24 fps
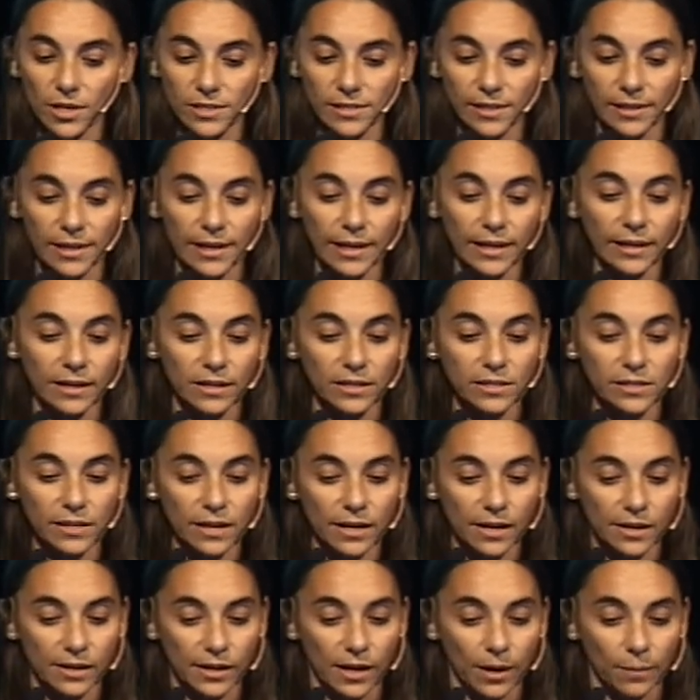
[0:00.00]
SLEEK
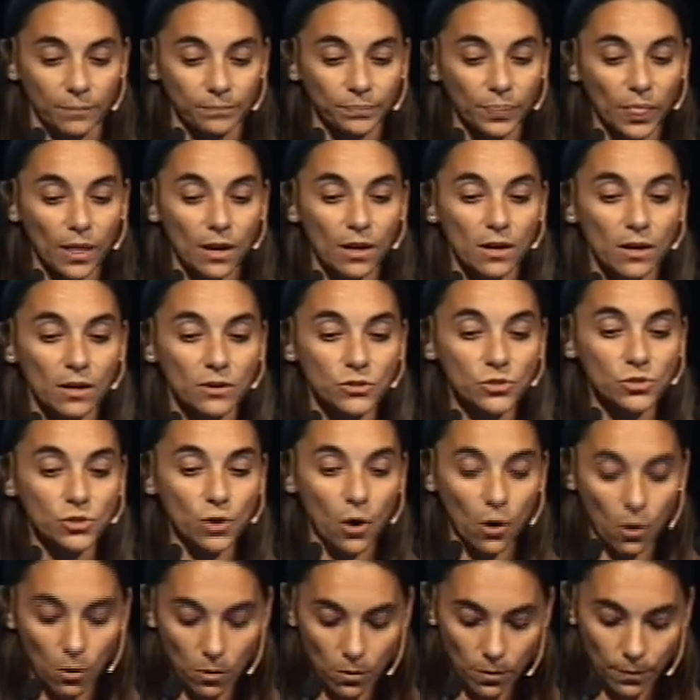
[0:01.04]
criteria.
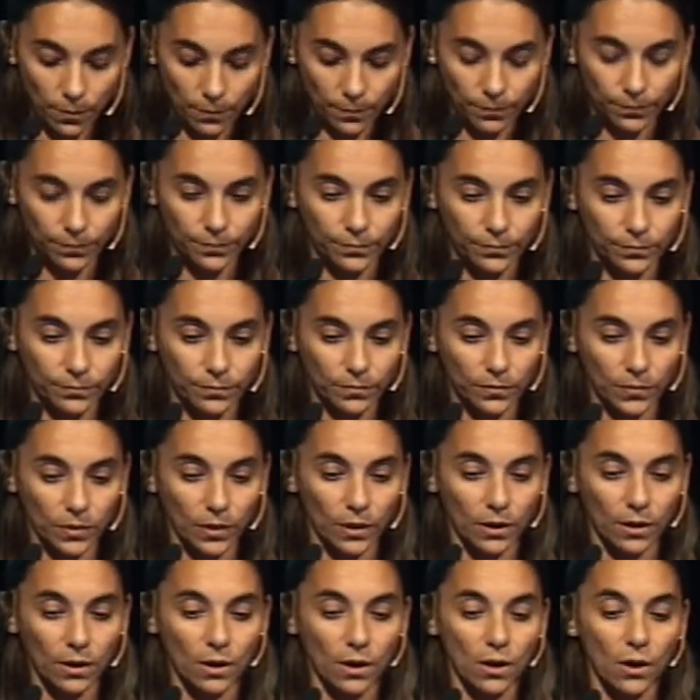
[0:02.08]
So
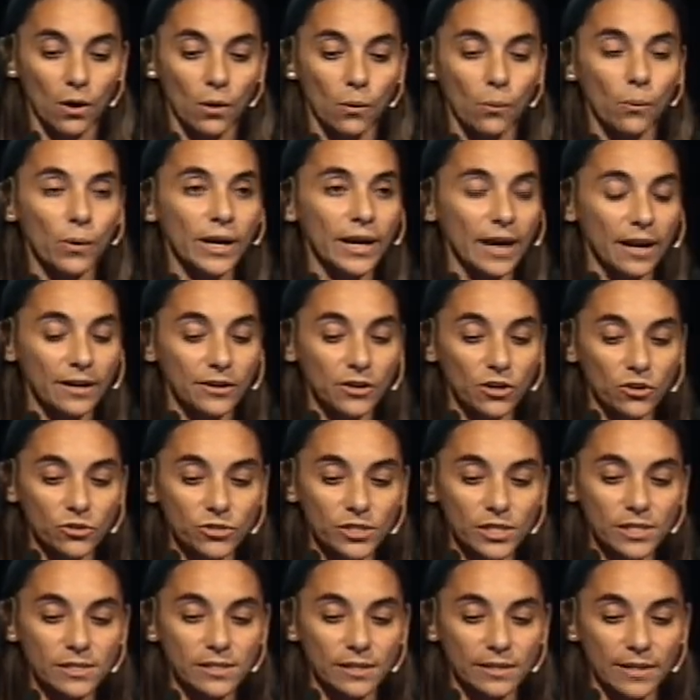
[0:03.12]
we can
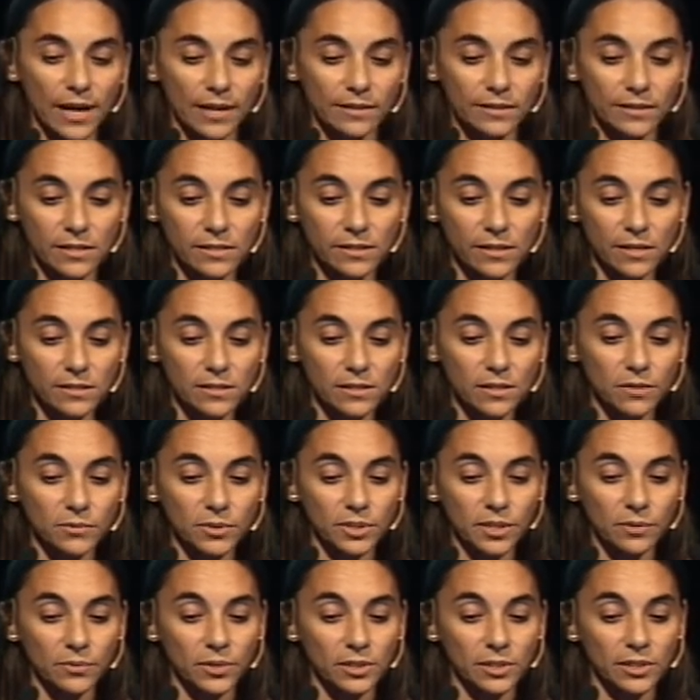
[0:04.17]
notice that the
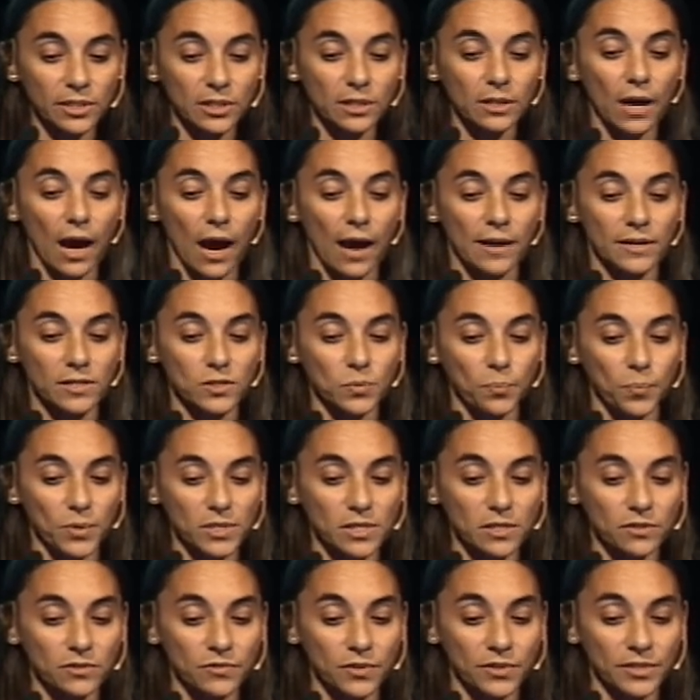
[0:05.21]
sensitivity and
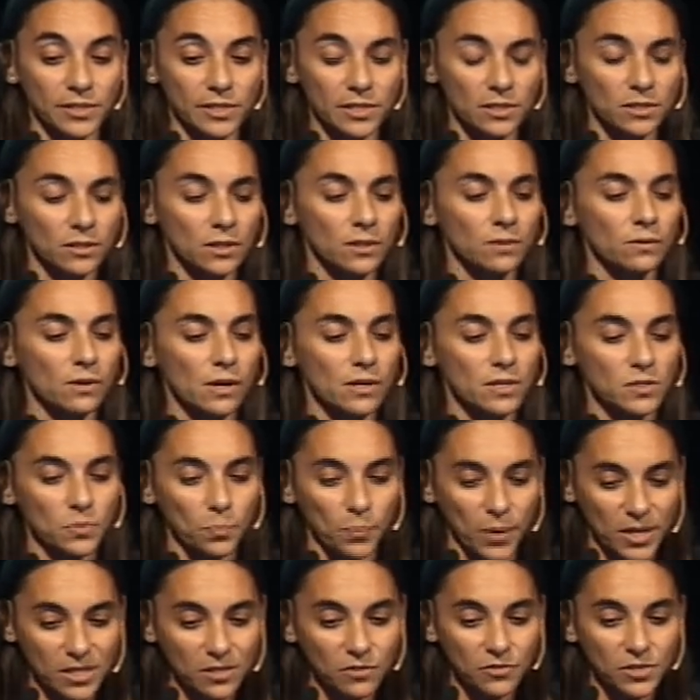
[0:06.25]

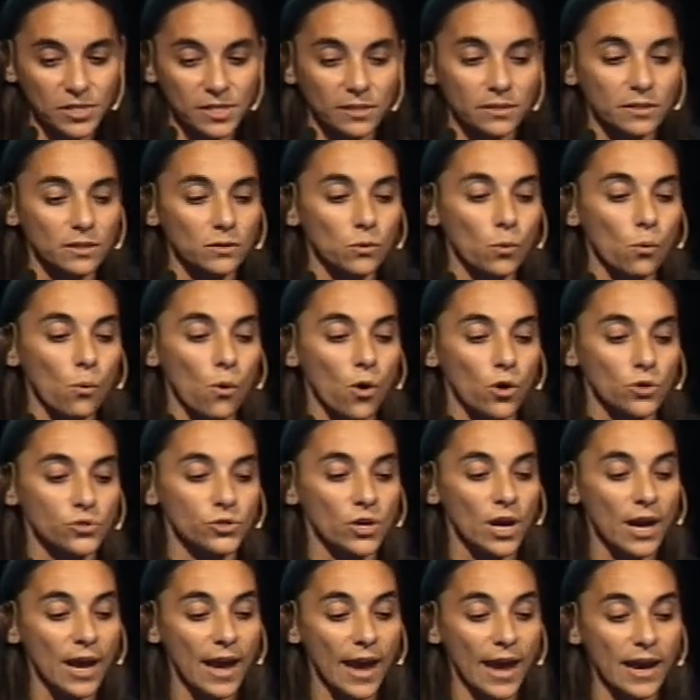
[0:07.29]
specificity was
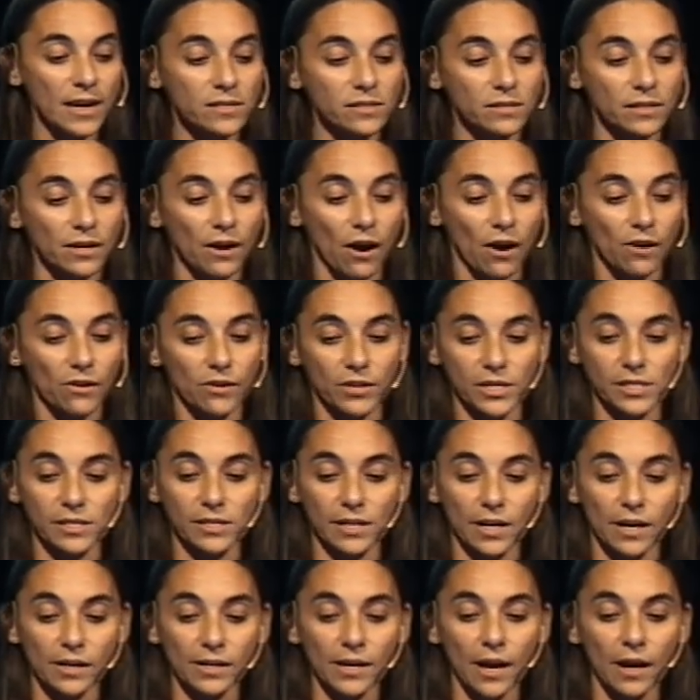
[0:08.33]
ACR
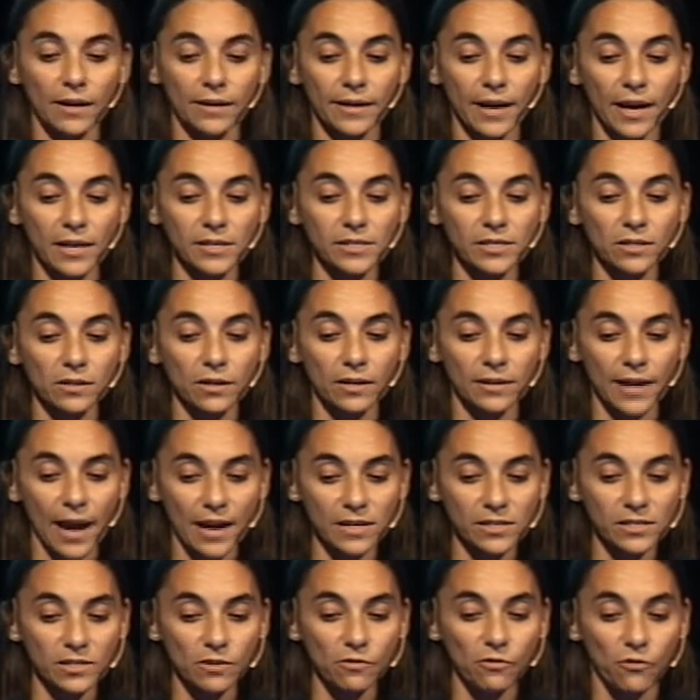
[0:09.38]
criteria
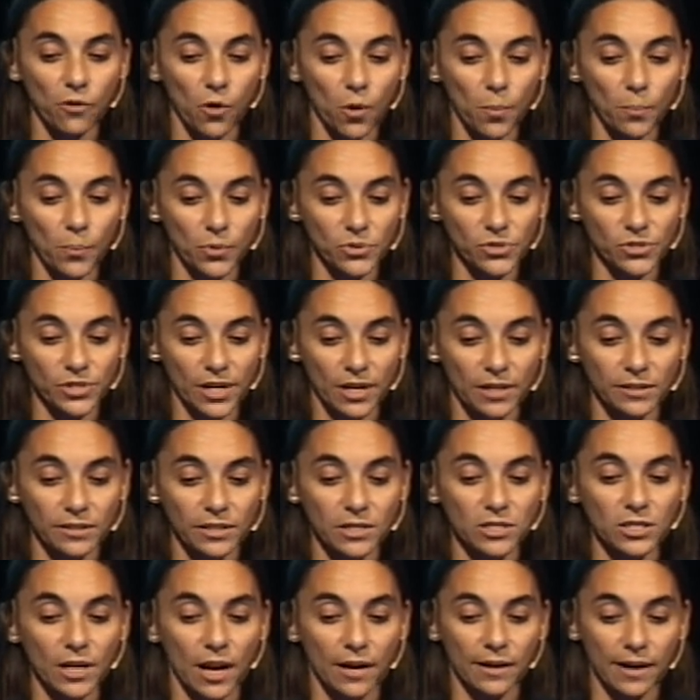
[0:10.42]

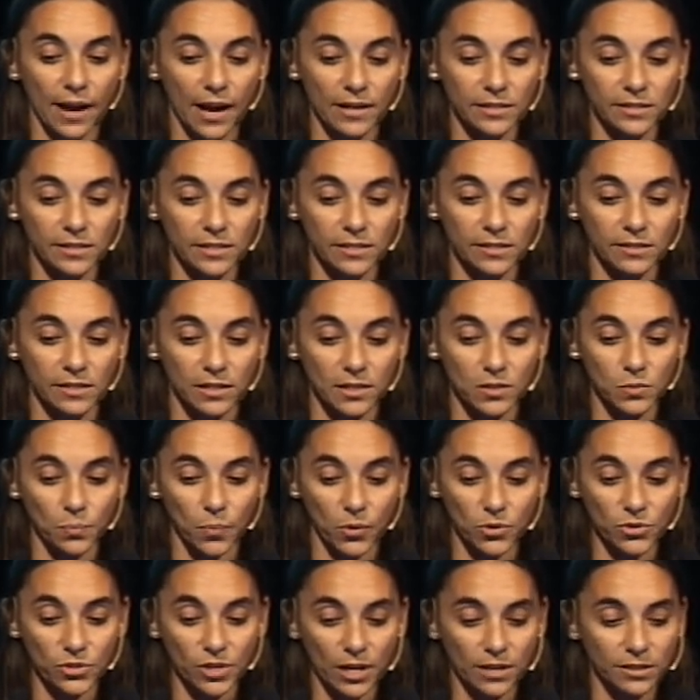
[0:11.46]
94% and
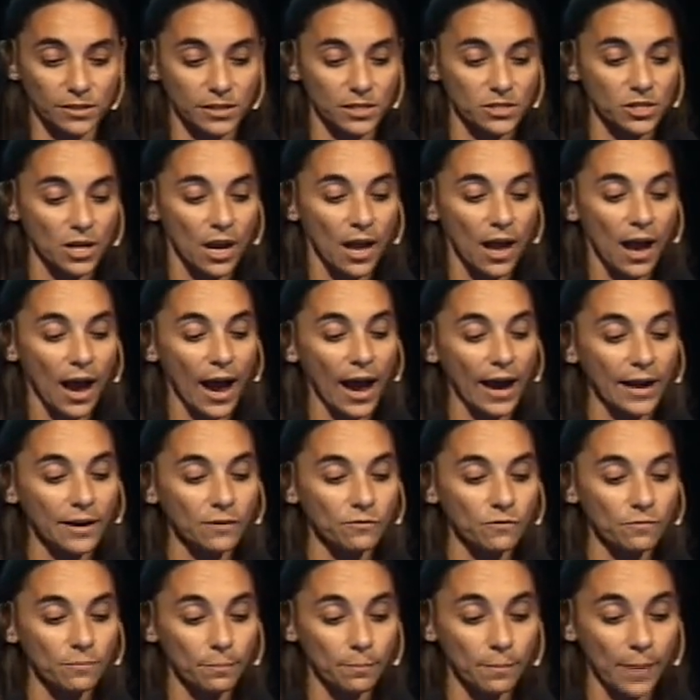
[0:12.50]
96%,
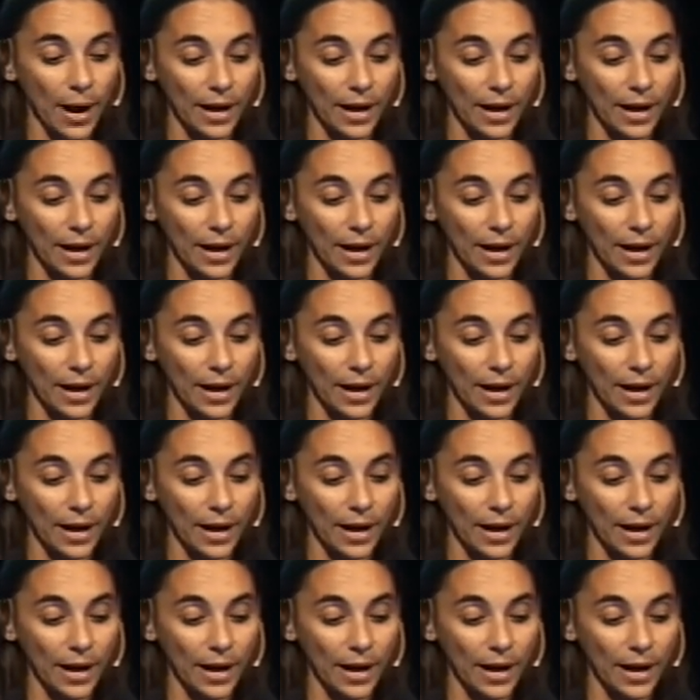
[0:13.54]
and